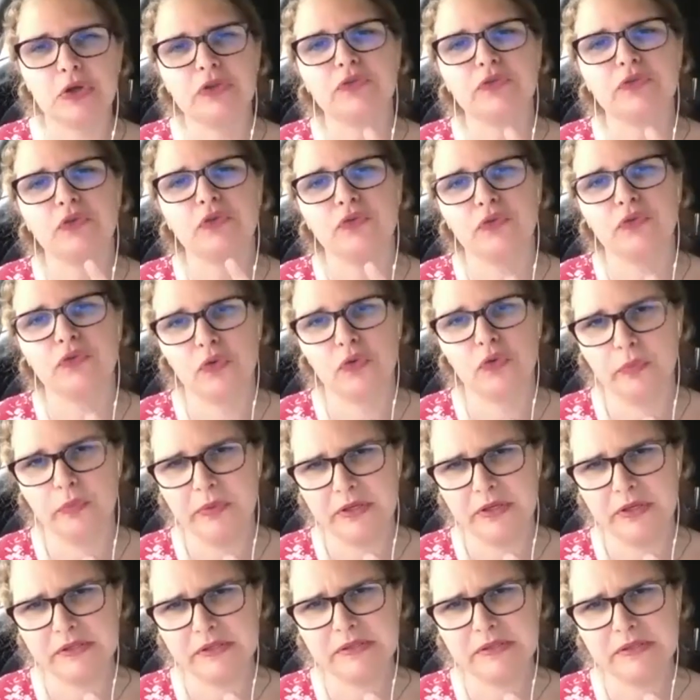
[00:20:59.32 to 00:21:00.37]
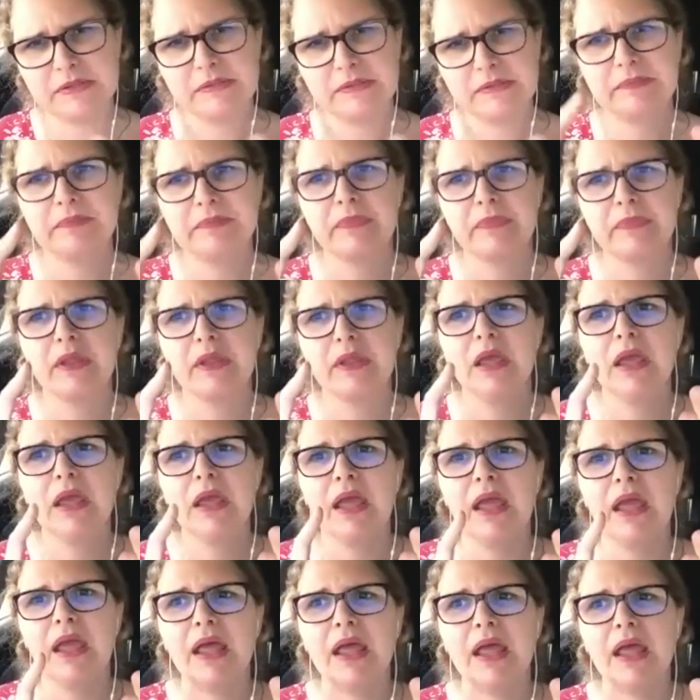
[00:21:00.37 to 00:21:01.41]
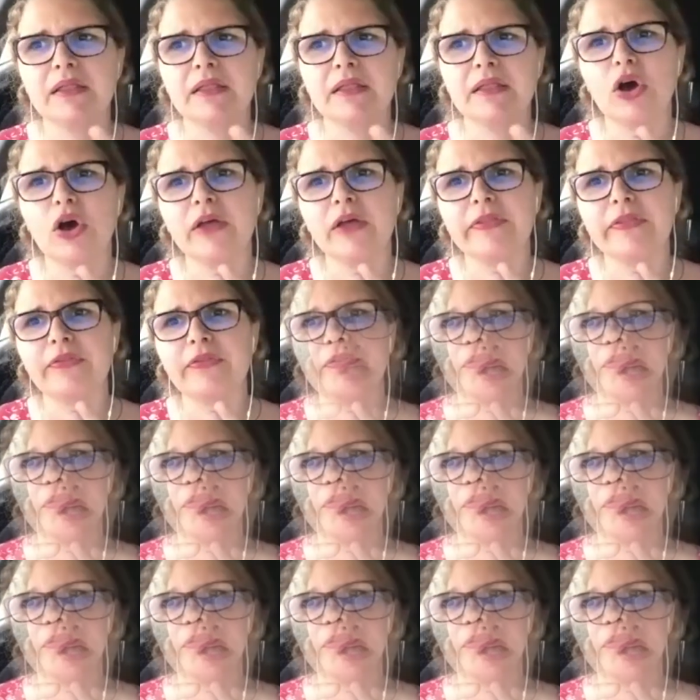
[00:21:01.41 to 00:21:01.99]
good for phobias. And the other thing